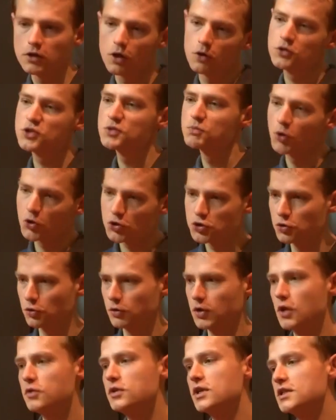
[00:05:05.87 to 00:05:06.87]
Node's
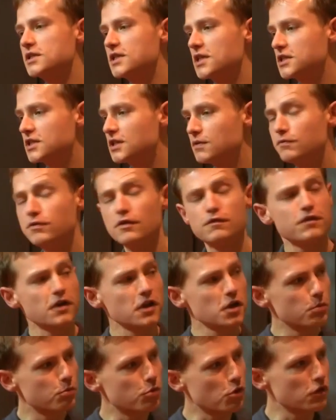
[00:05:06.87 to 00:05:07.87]
module loading system for
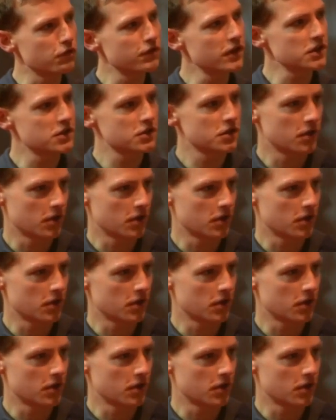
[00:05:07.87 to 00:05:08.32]
fun and profit